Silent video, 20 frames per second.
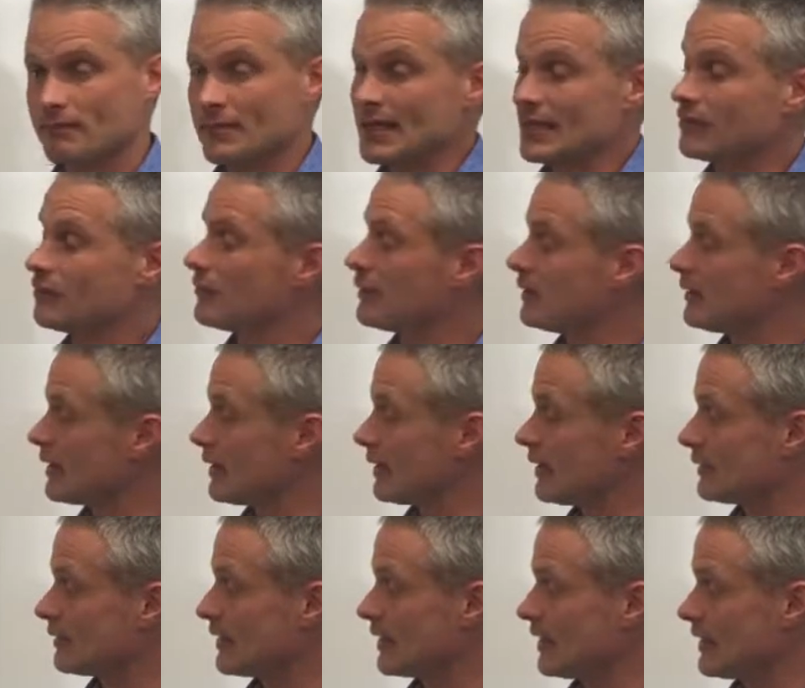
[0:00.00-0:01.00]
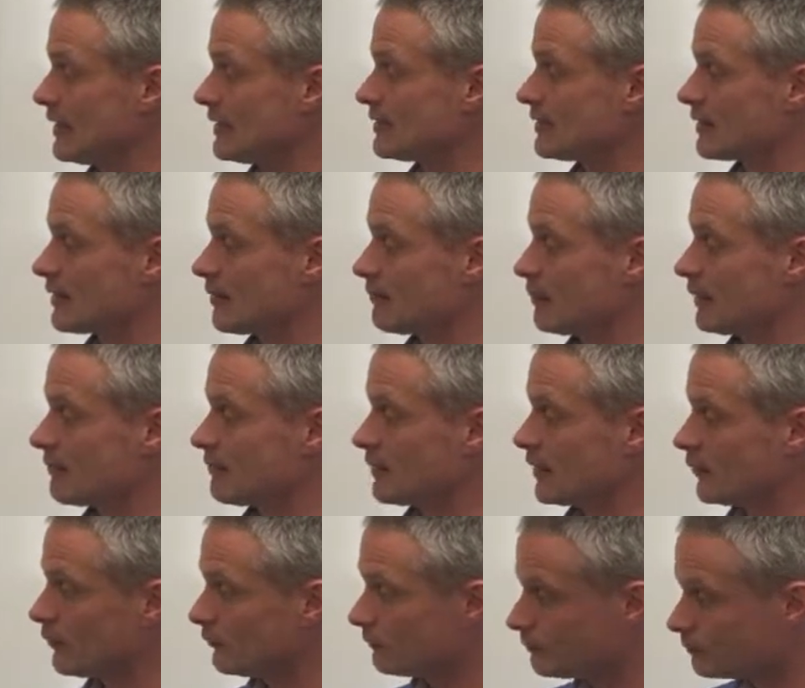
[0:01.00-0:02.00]
meat when they're eating a big
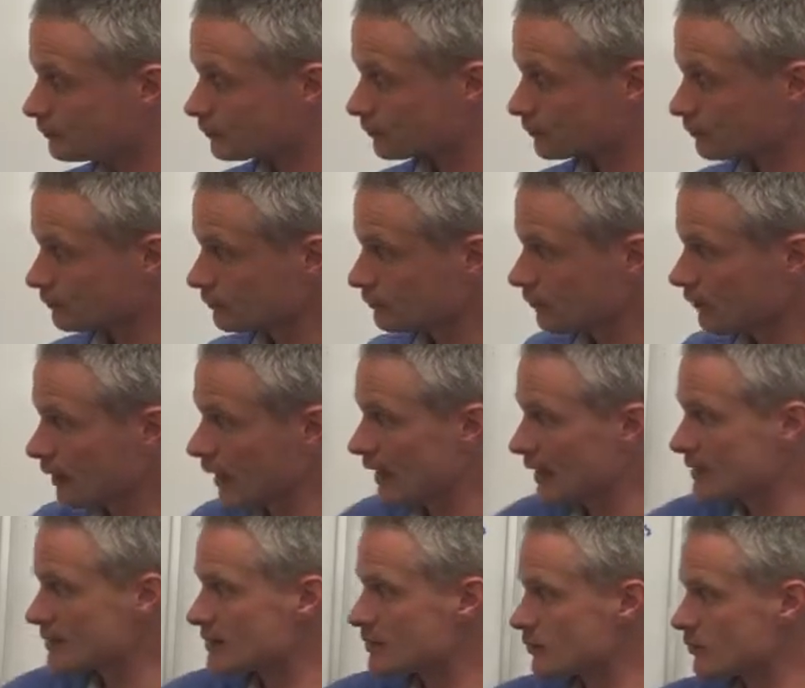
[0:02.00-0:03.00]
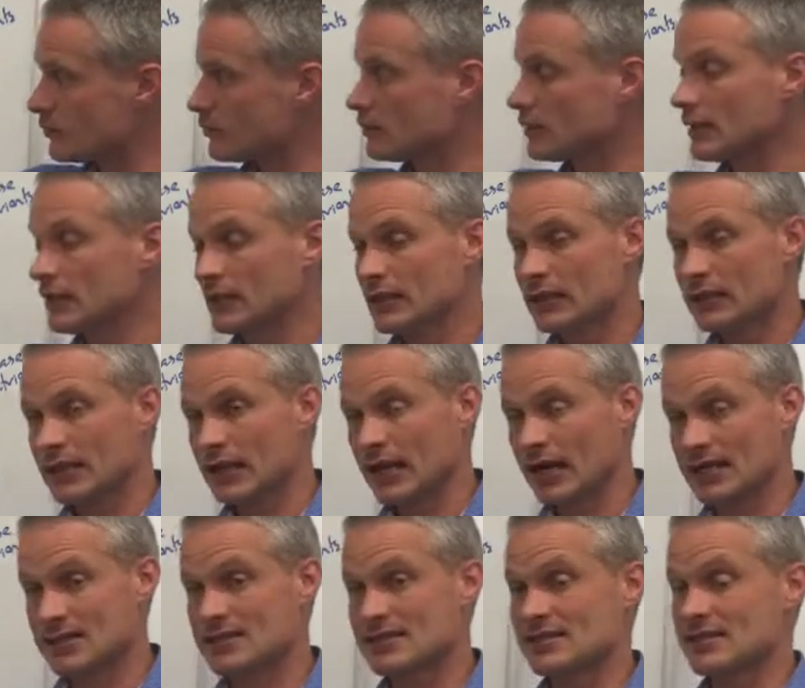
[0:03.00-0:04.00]
meal, and to
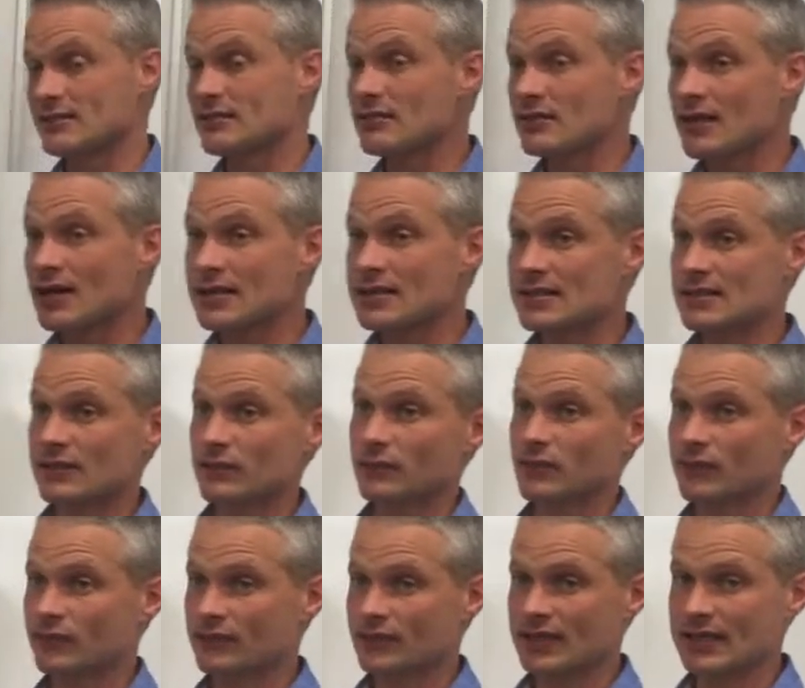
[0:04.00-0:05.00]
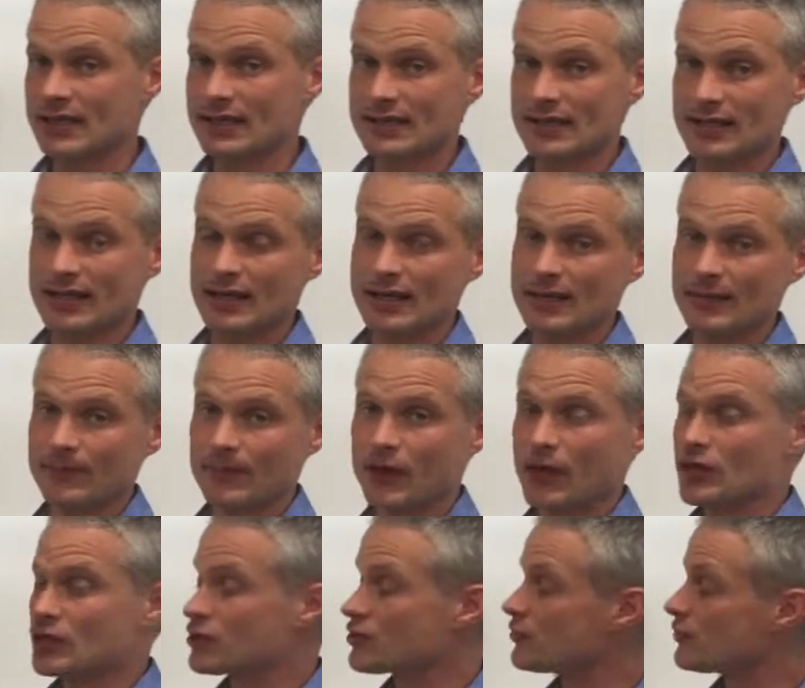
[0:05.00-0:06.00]
sterilize it with the
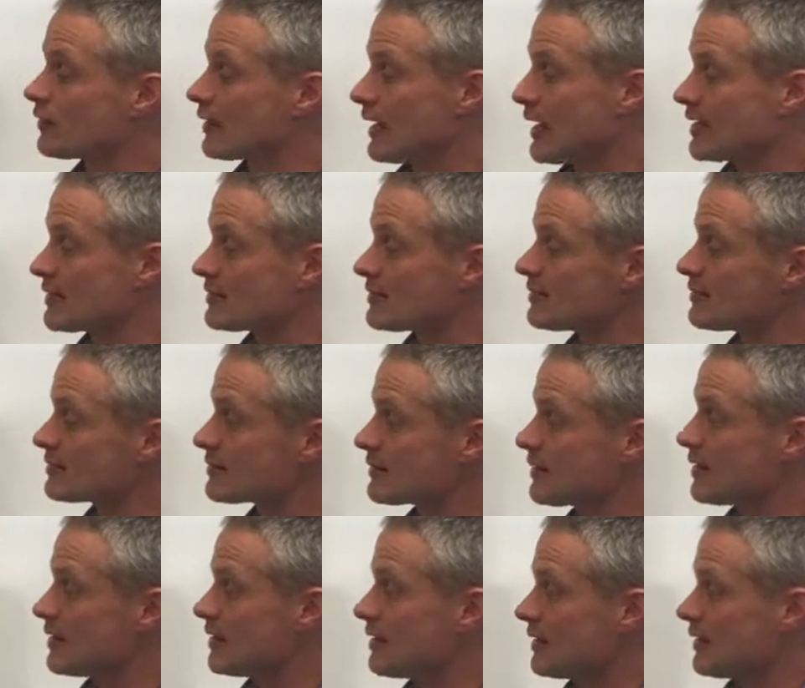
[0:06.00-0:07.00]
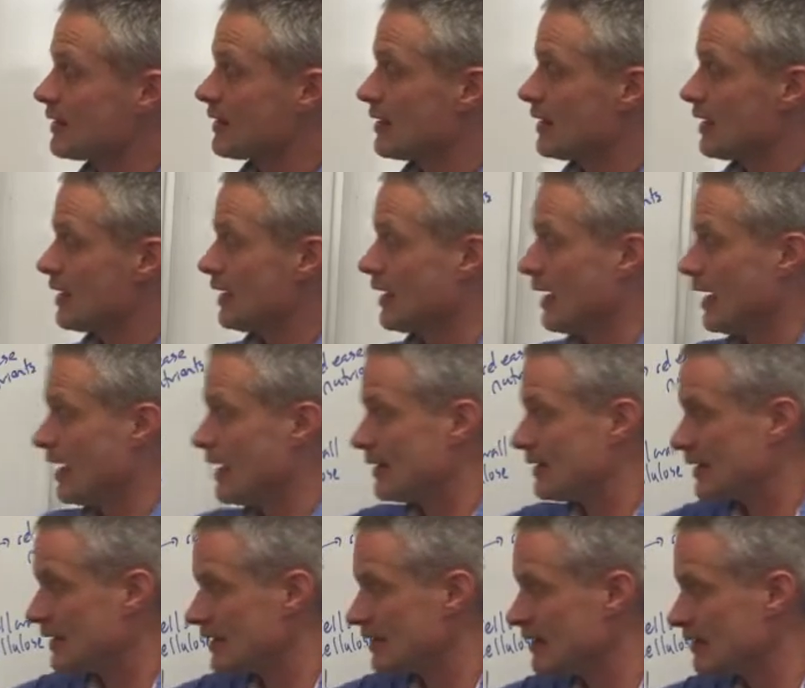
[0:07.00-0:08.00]
hydrochloric acids.
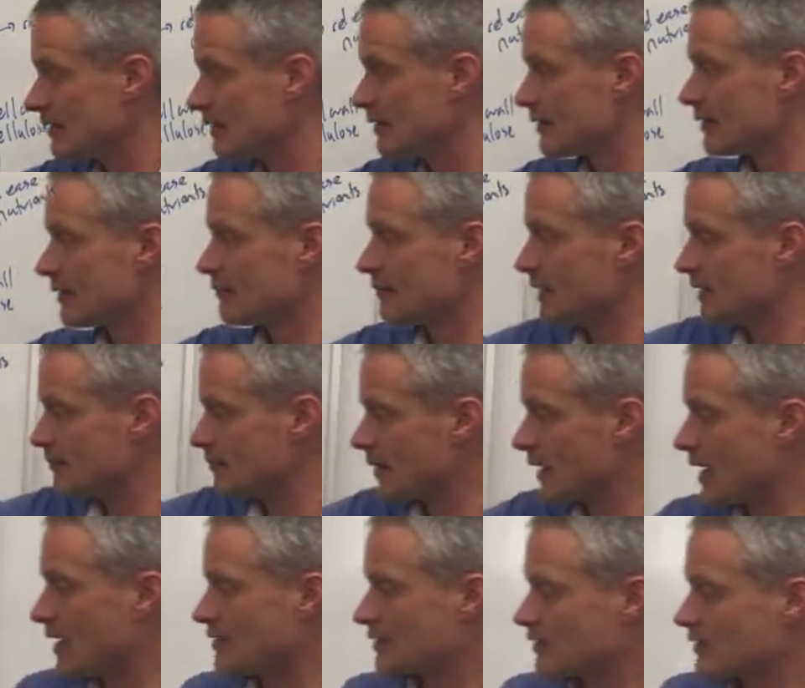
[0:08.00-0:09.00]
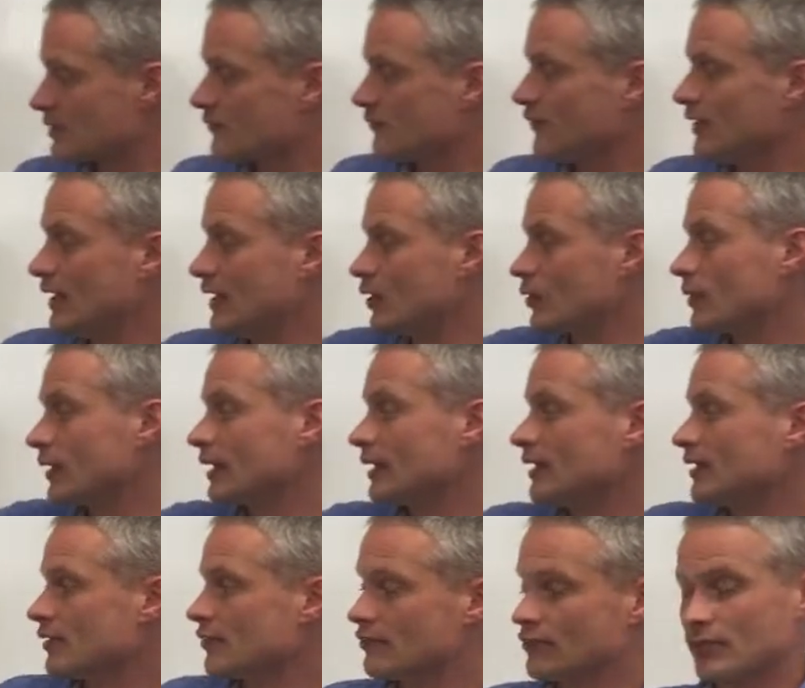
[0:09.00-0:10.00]
And then the meat passes fairly
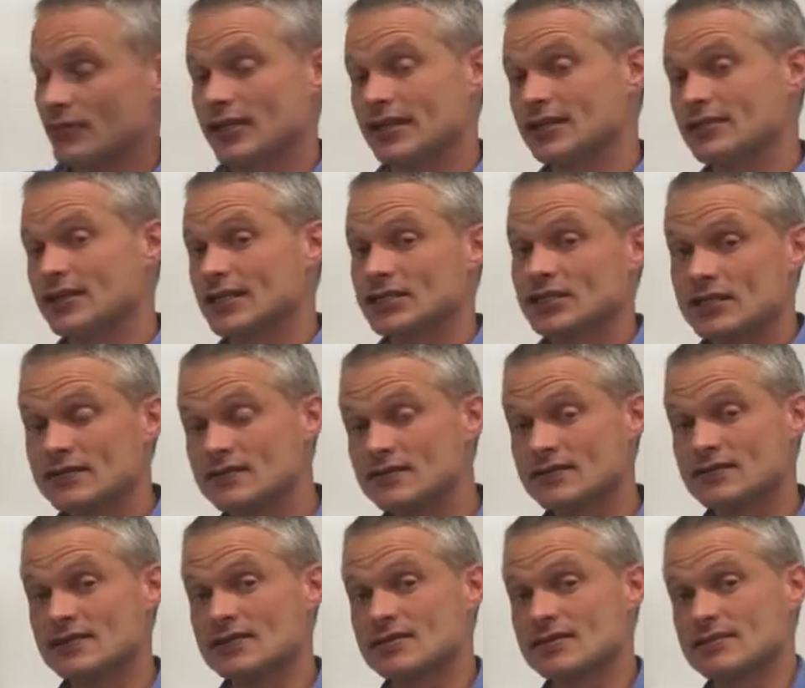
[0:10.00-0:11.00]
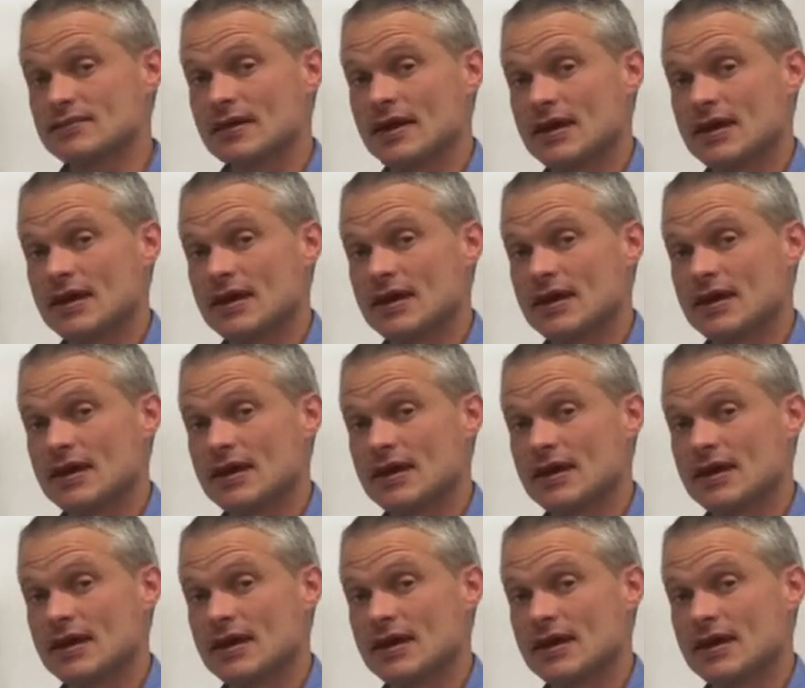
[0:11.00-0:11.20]
quickly through their digestive system